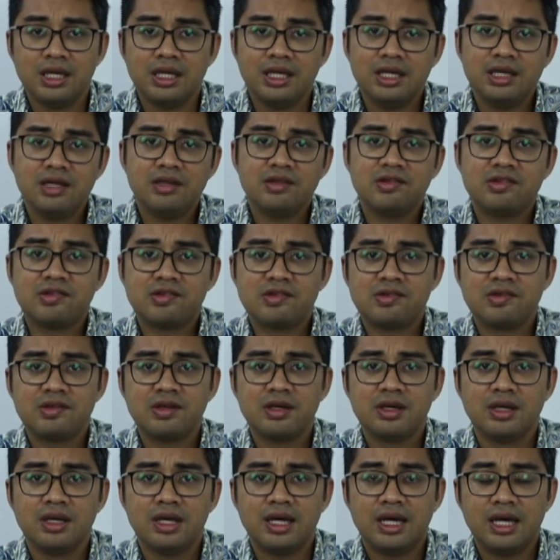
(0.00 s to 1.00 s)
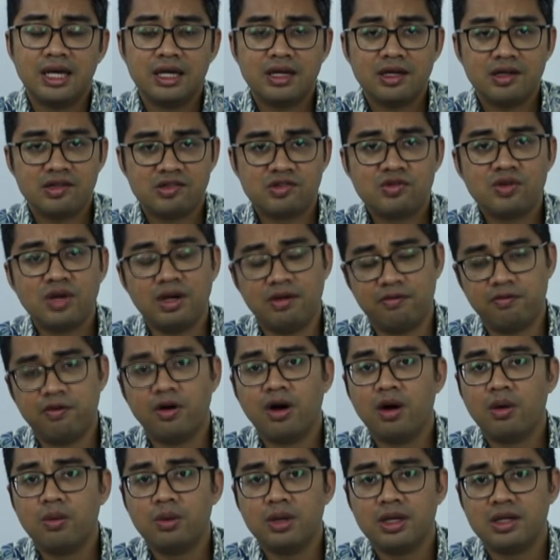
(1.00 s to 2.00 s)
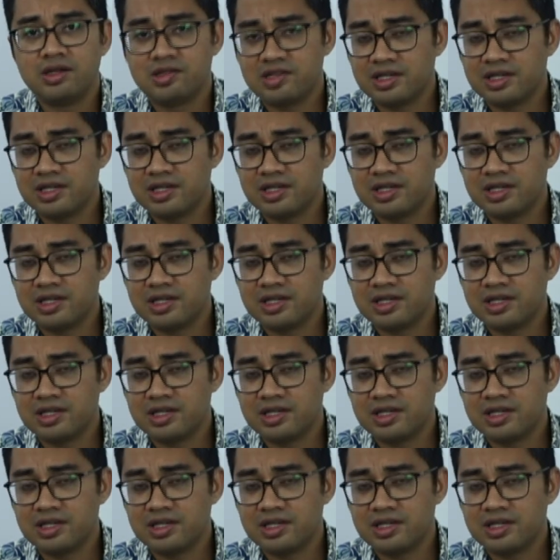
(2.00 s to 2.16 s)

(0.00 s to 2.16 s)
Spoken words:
is, I guess, straightforward.